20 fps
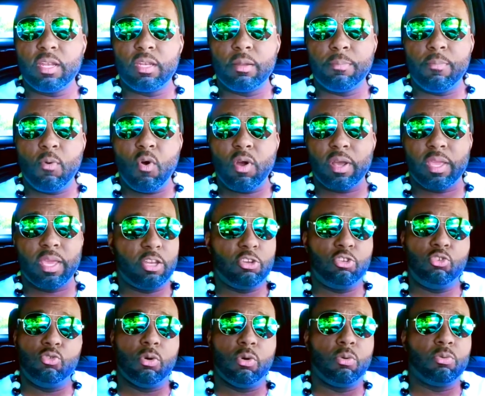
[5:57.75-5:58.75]
the market and
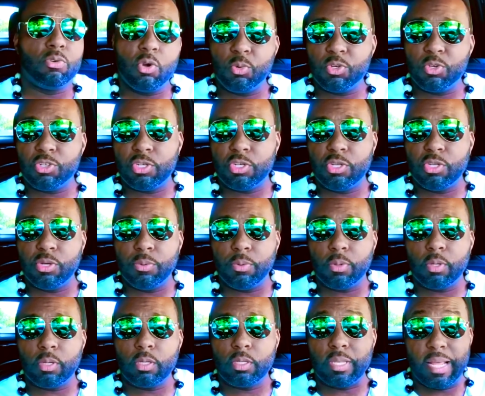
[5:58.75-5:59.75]
you don't know what you're
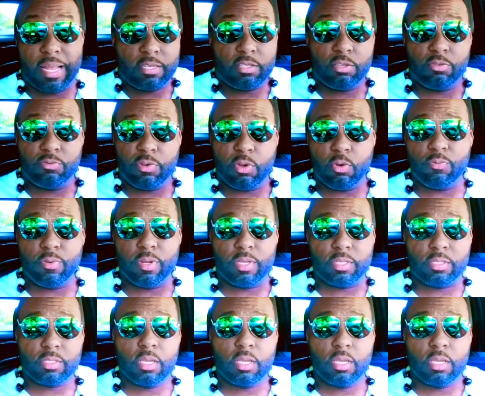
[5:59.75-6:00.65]
doing. That's the real risk.